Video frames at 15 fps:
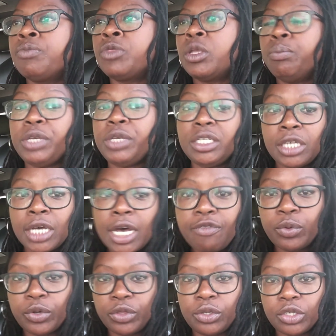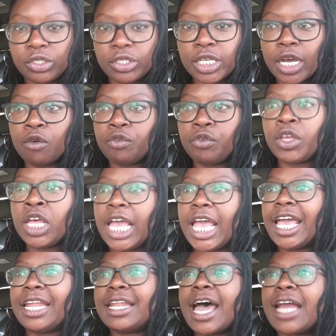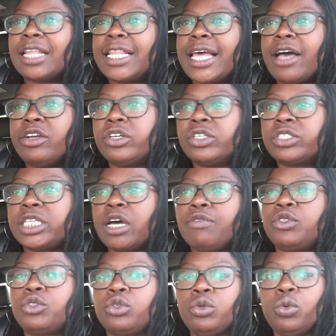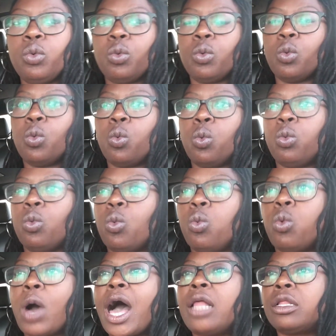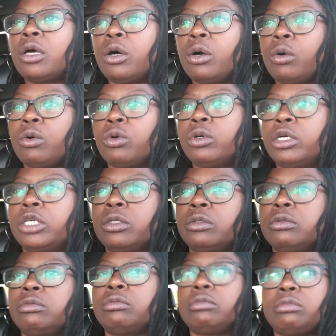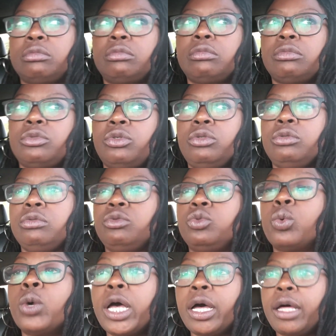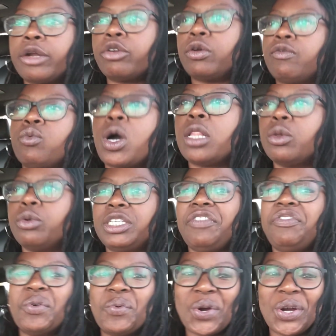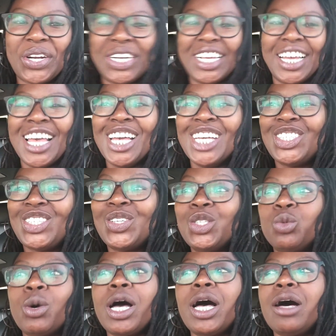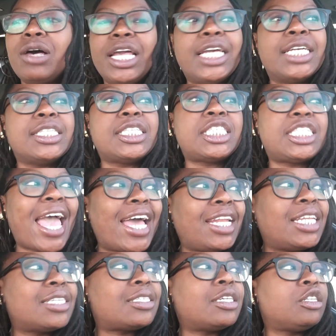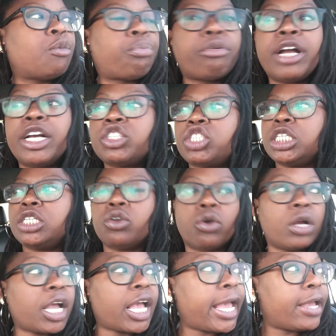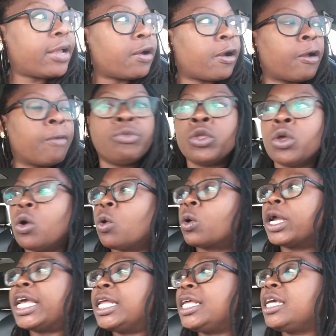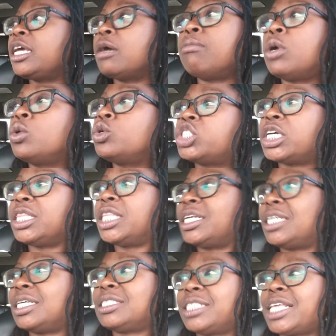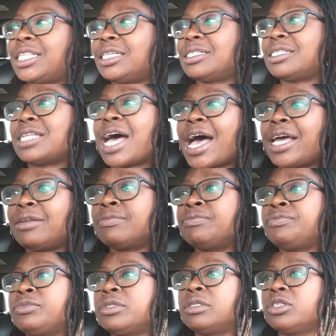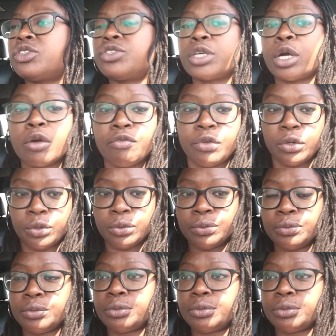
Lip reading: be tough with yourself and not allow yourself to wallow or to dwell, I don't know if wallow is even a word, to dwell in sadness and depression or anger or any emotion that does not serve you.